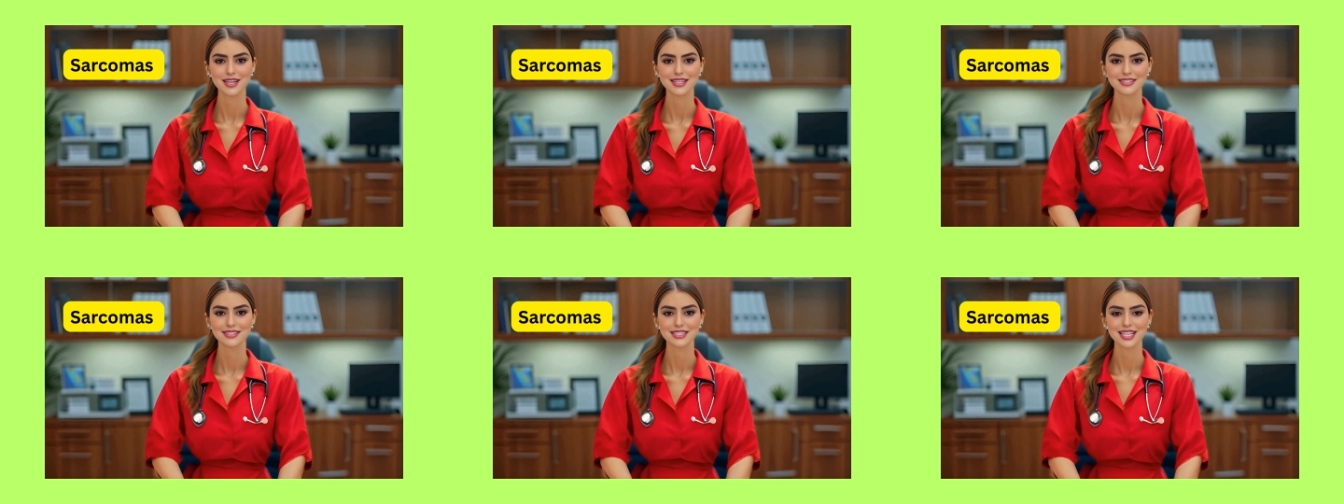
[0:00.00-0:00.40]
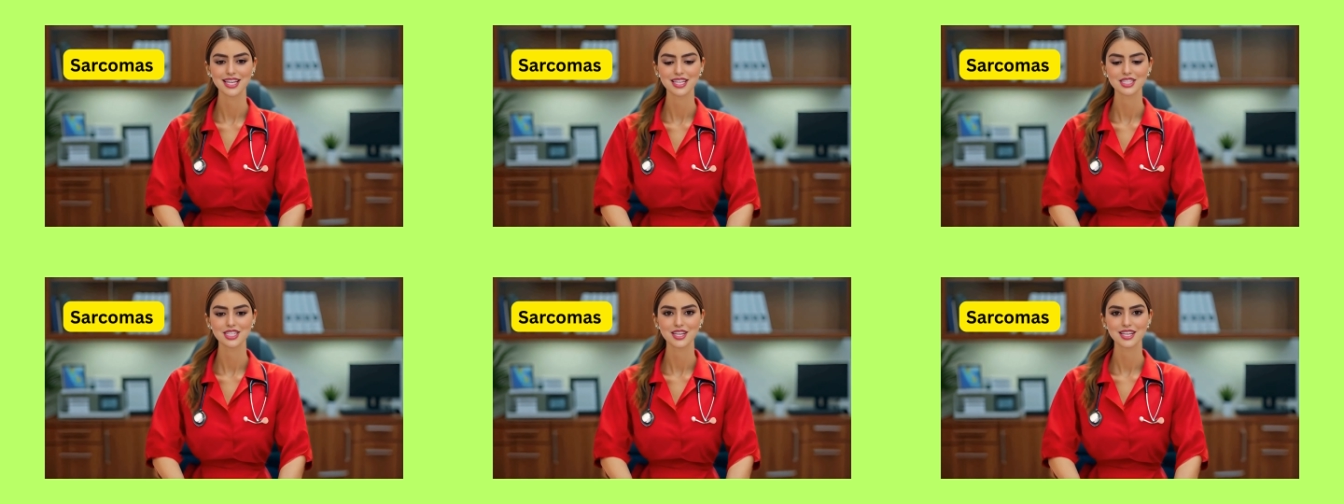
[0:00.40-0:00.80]

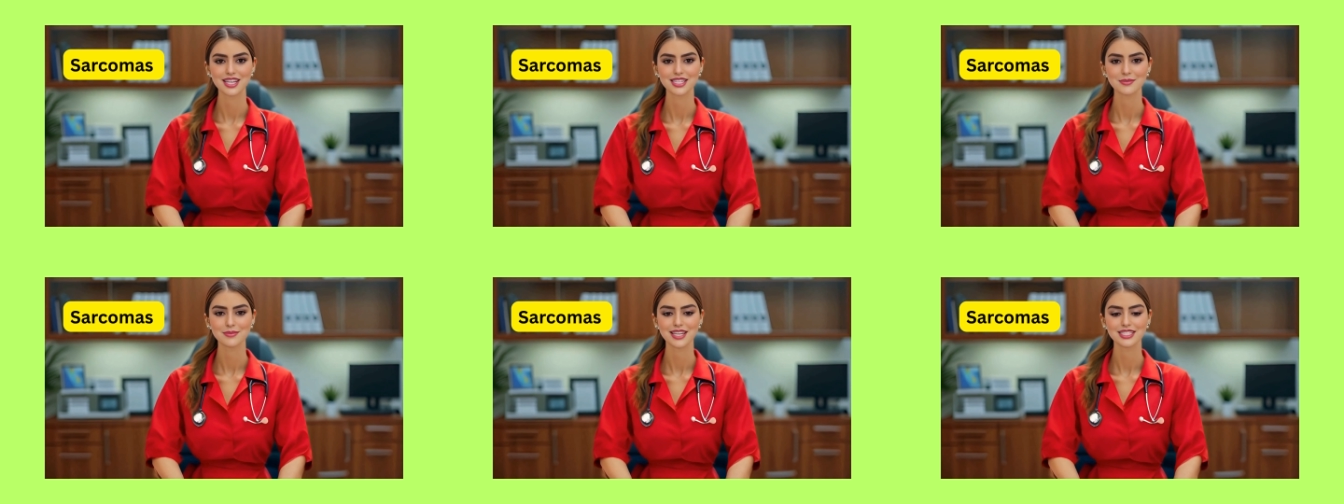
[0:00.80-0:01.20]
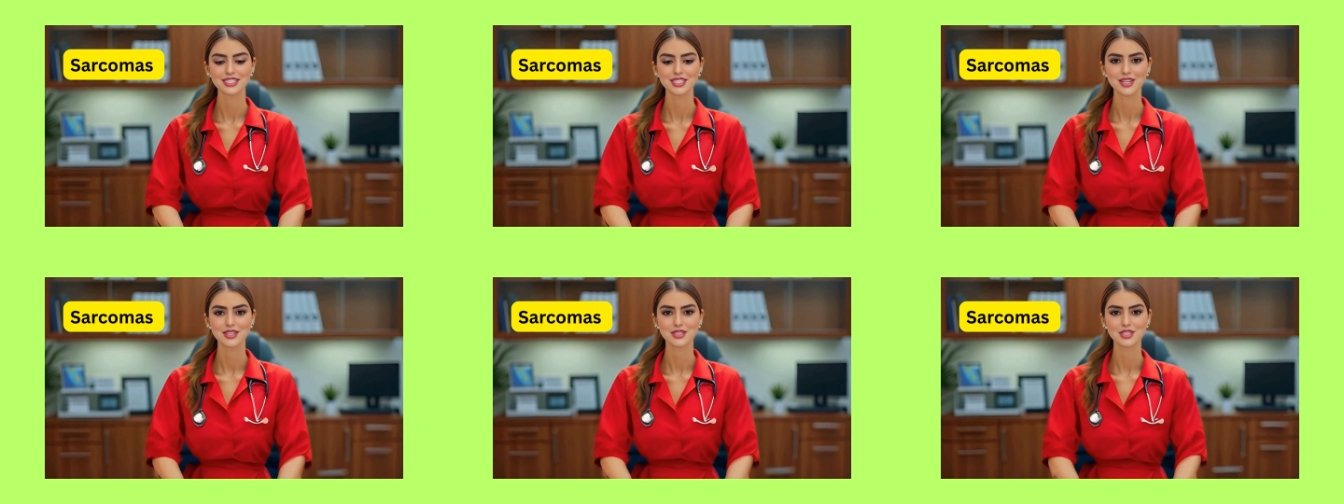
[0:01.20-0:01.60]
Staging is
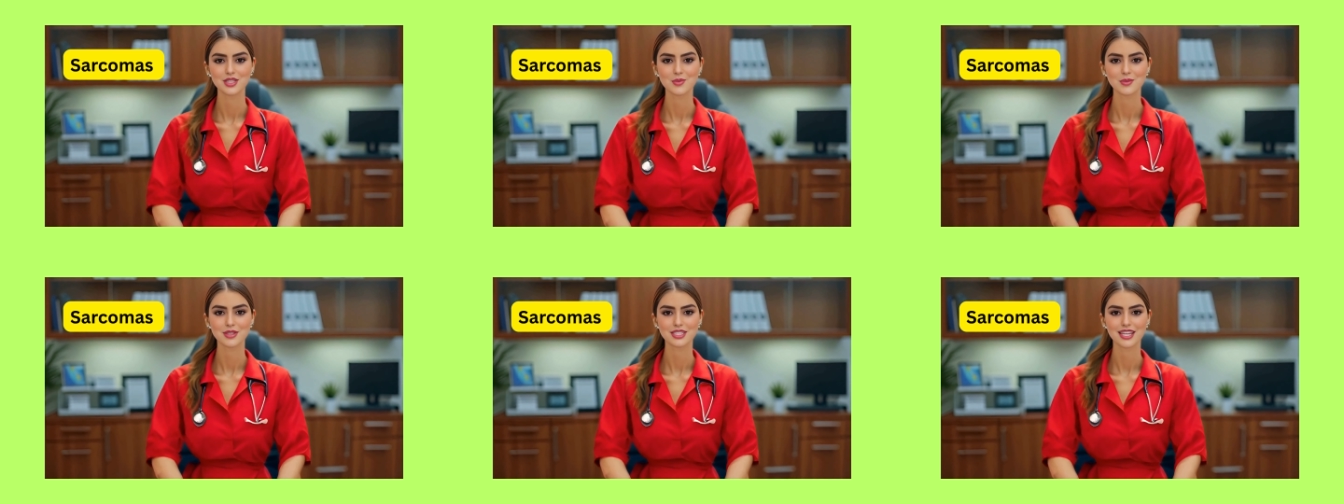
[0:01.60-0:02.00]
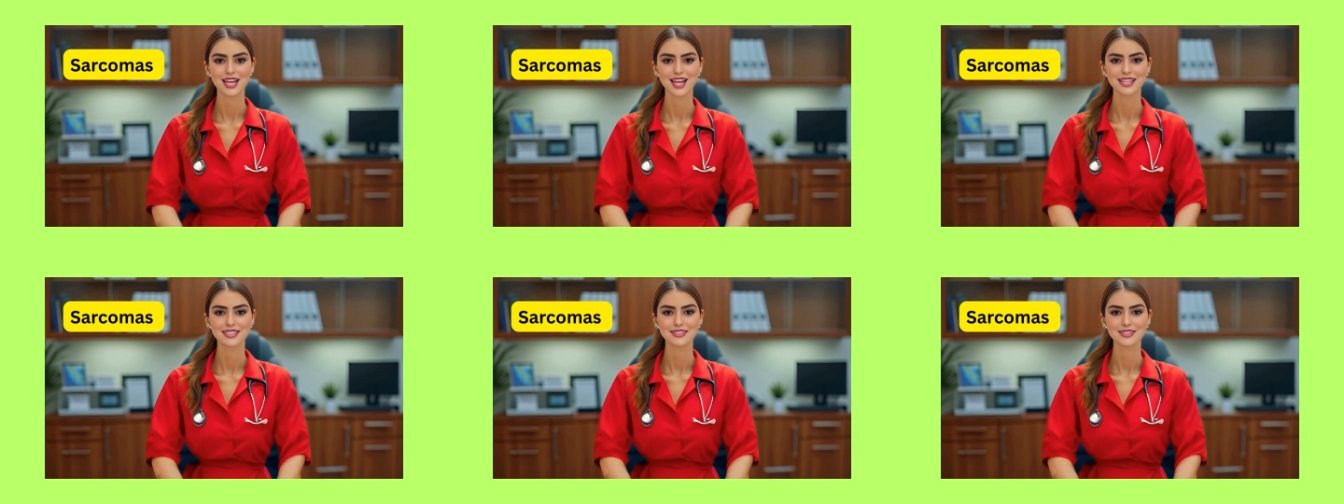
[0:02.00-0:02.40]
based on tumor
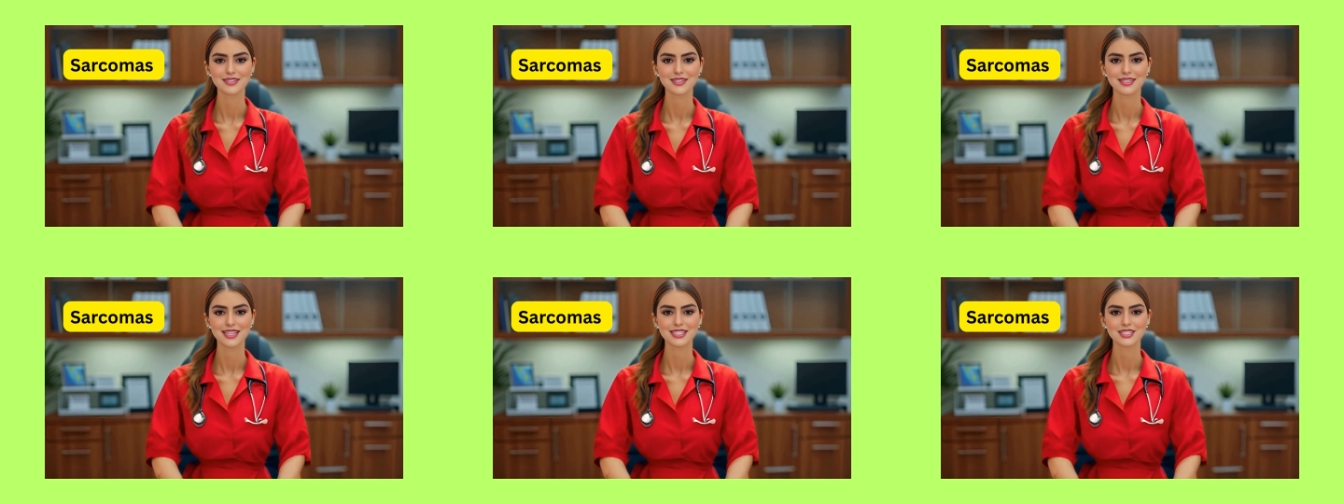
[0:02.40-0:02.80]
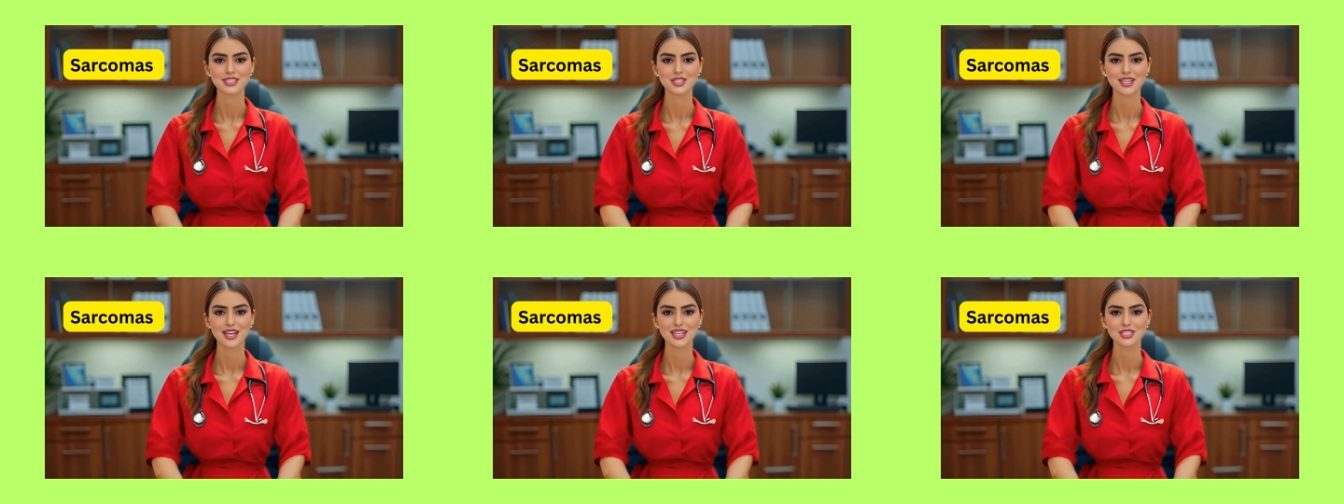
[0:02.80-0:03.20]
size,
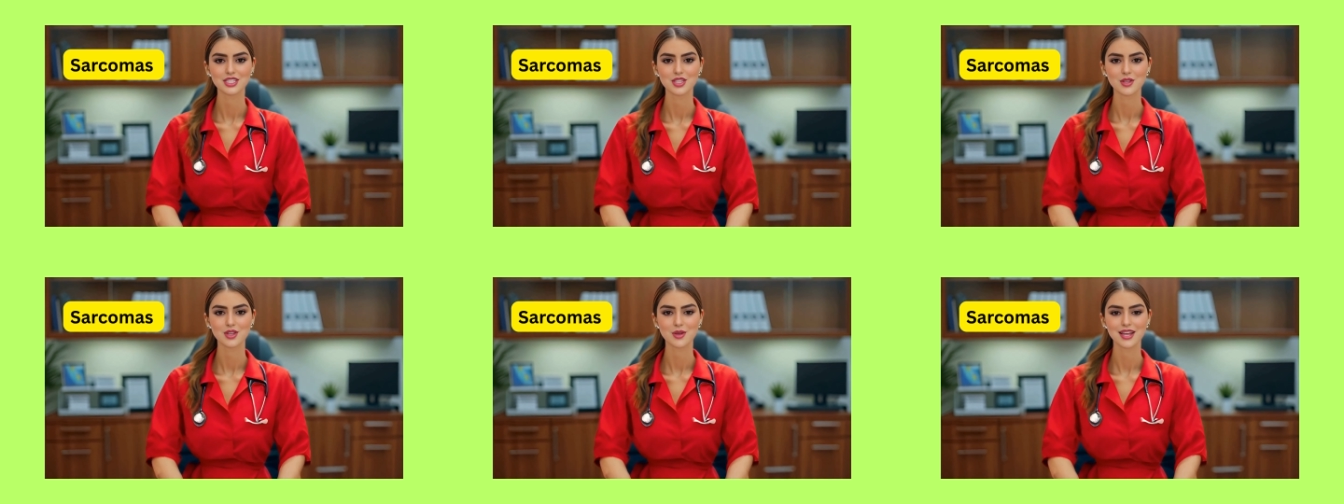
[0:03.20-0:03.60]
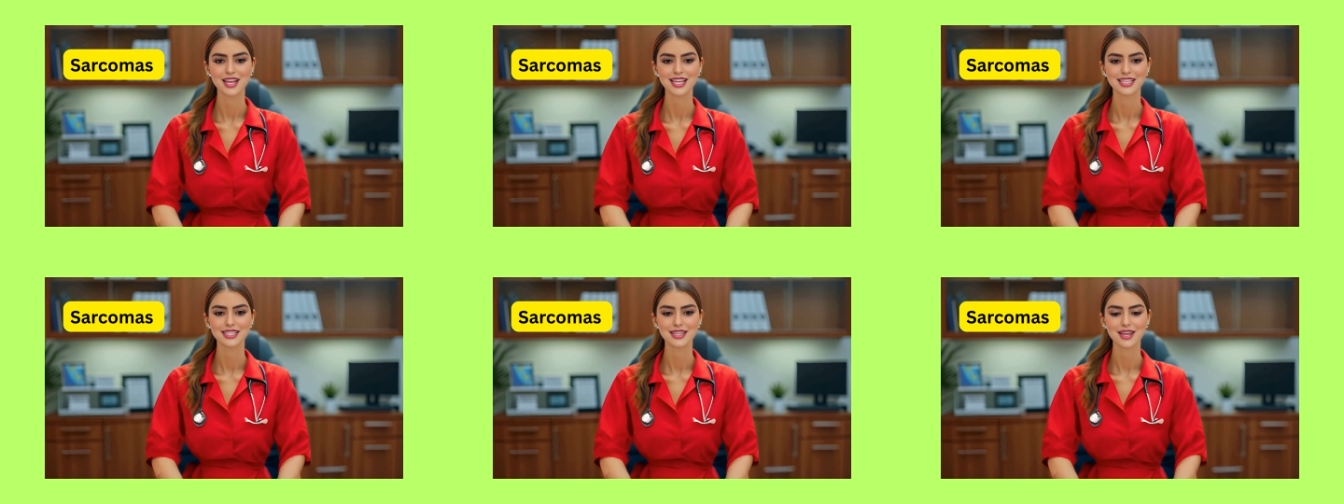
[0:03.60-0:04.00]
histological
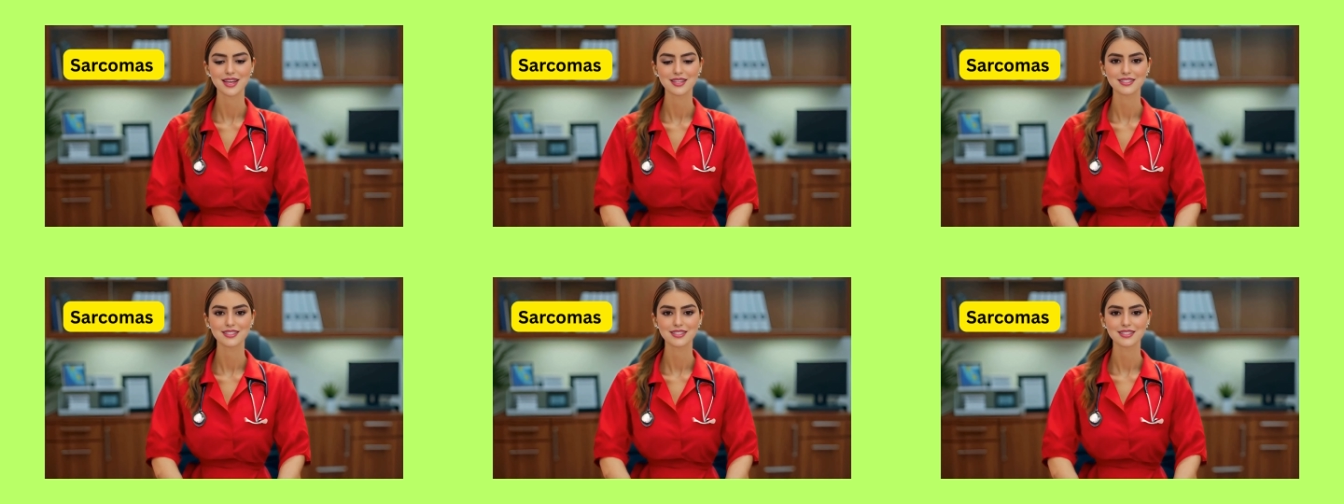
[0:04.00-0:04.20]
grade,